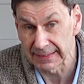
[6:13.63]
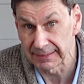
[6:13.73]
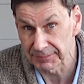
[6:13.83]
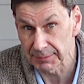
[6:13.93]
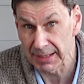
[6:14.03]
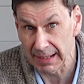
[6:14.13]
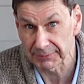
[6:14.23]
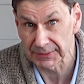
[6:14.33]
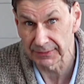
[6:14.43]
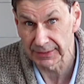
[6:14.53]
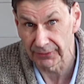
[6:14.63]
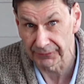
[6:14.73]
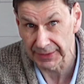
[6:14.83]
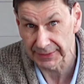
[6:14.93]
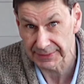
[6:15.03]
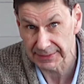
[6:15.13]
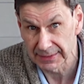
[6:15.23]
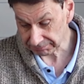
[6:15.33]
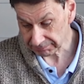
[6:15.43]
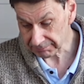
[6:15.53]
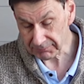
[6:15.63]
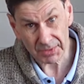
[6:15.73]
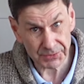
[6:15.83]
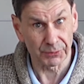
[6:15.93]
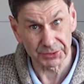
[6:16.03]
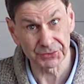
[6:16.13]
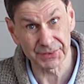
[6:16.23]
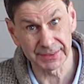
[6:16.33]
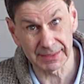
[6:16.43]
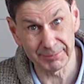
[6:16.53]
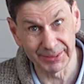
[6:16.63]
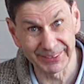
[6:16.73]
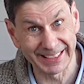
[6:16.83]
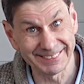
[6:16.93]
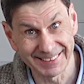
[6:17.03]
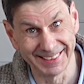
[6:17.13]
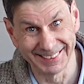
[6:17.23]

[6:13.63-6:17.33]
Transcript: um, to be absolutely honest. So I shall certainly be looking